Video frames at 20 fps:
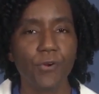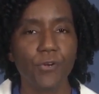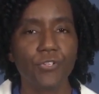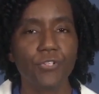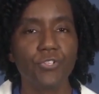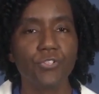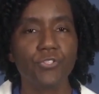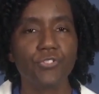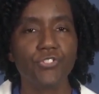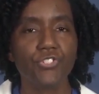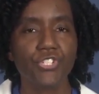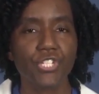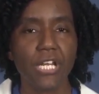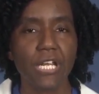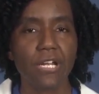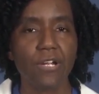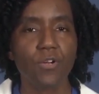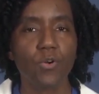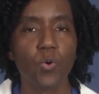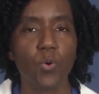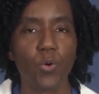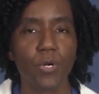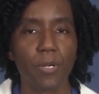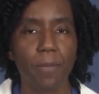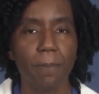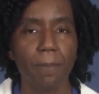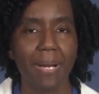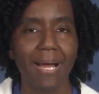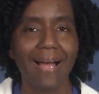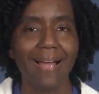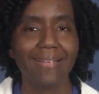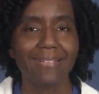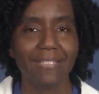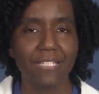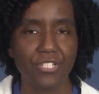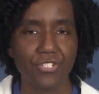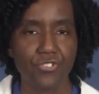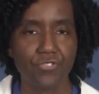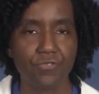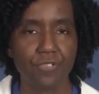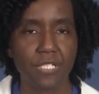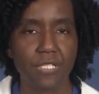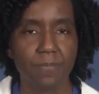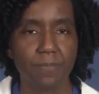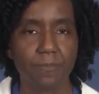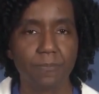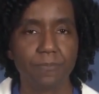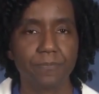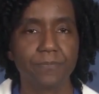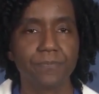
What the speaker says: vertical shear or combined injury.